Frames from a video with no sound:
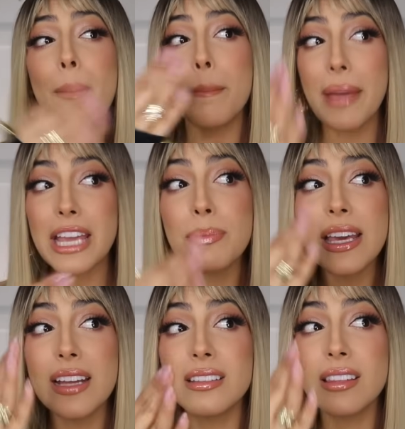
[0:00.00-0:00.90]

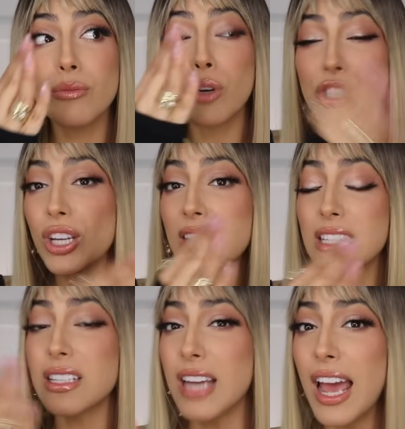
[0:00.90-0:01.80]
Maybe once you get to
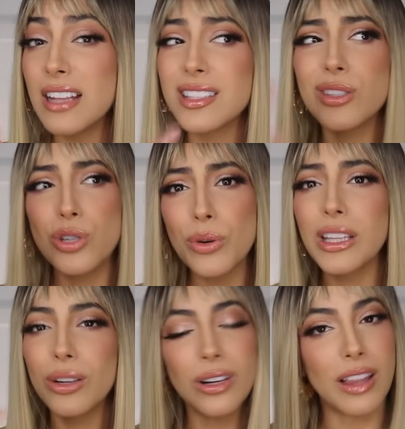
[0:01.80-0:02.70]
the 10s, do a
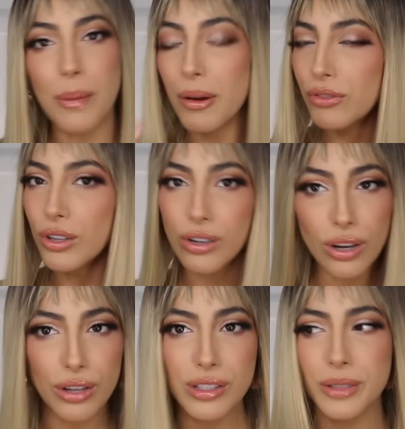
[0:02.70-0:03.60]
little clip of the
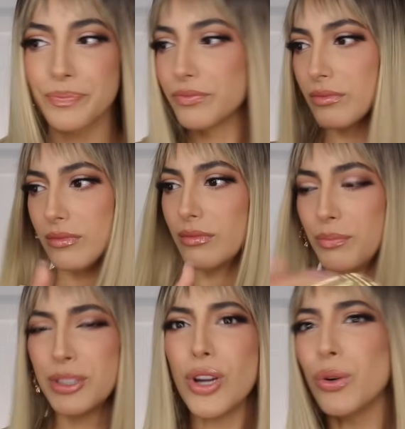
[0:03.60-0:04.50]
girls,
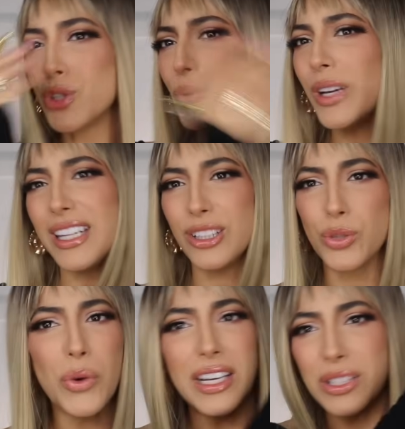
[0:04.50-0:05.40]
but don't do it in the
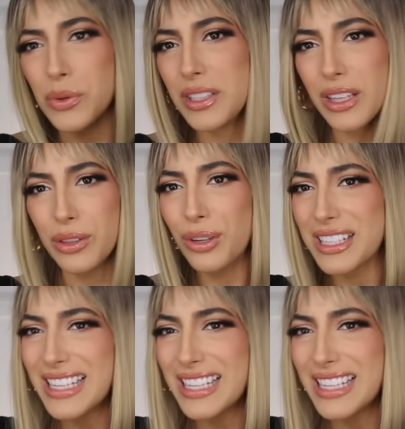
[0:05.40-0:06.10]
20s or in the 30s.